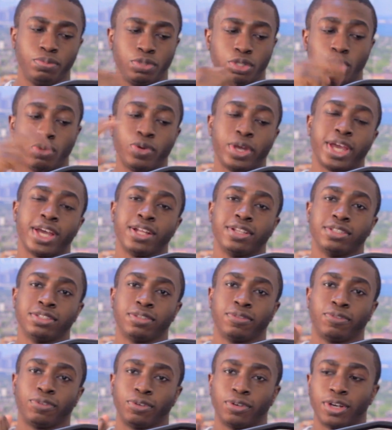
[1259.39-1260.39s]
two
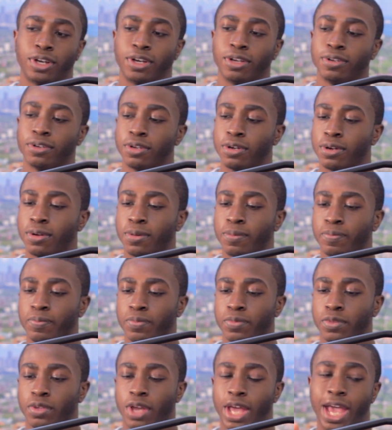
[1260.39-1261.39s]
hands for
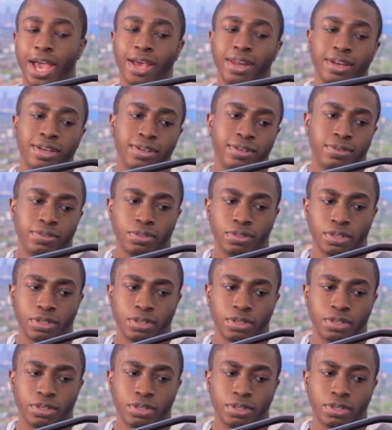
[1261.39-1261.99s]
added